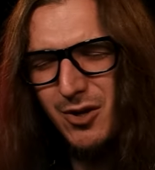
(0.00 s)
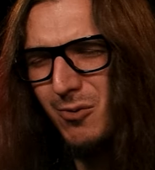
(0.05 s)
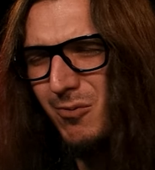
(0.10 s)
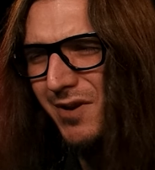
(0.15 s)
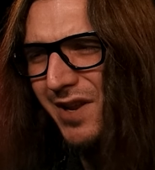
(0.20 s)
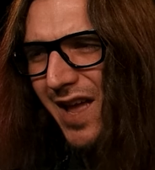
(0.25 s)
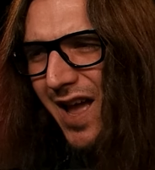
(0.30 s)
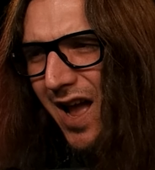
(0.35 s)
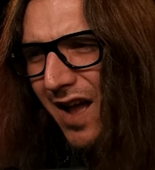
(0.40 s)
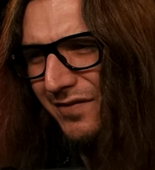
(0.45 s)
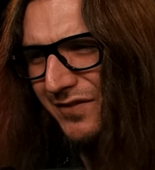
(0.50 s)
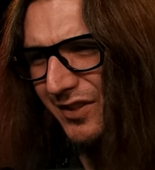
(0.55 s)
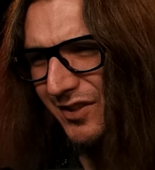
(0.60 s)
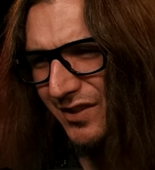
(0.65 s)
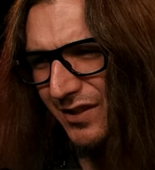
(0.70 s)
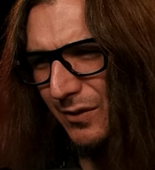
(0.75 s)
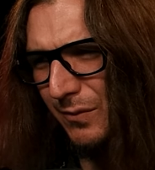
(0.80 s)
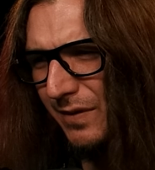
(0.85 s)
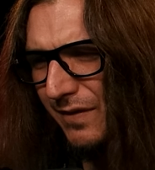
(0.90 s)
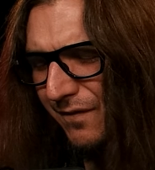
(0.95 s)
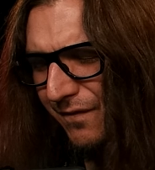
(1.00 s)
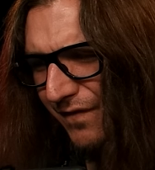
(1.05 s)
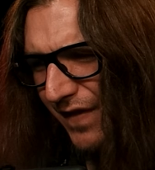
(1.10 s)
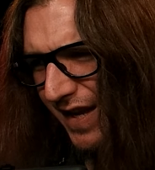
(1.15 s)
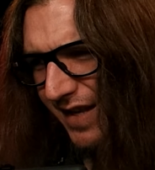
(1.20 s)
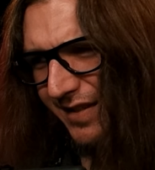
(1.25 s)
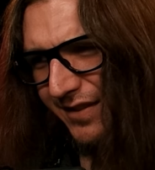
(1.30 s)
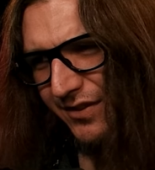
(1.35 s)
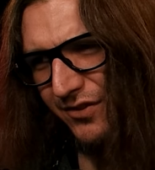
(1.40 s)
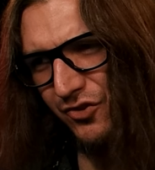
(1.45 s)
want to have to deal with
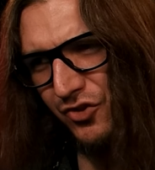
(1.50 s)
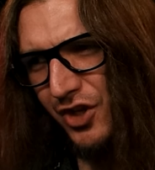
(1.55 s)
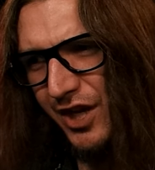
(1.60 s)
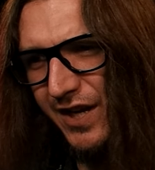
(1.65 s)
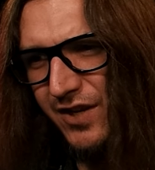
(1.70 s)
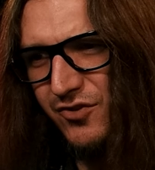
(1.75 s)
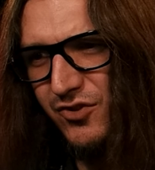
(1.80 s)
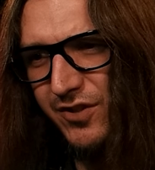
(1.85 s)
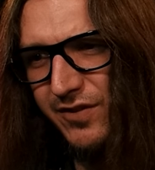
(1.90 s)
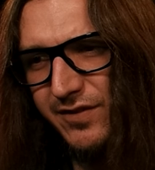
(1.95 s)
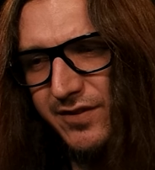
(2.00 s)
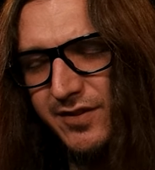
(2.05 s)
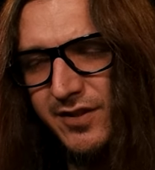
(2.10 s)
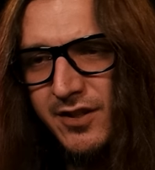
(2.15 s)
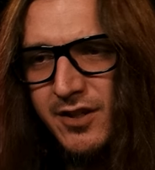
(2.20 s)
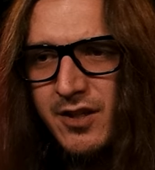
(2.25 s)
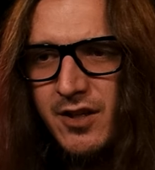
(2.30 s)
phase changes.